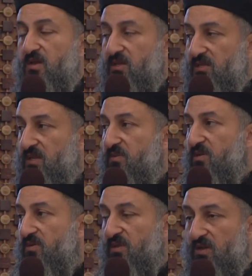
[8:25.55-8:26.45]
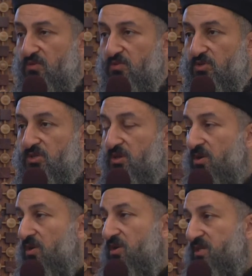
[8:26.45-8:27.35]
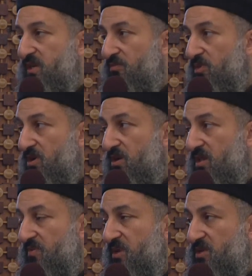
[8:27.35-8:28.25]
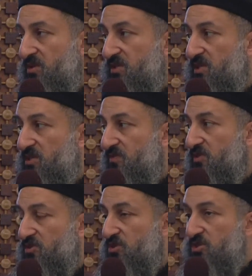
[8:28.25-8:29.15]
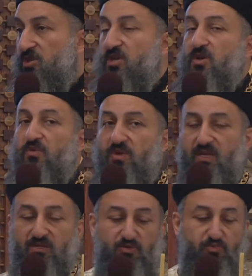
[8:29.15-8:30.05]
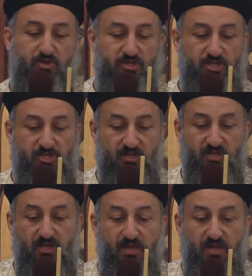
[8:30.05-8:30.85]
same thing with Nairuz or Saint Mark, the patron saints of the church, we can do procession.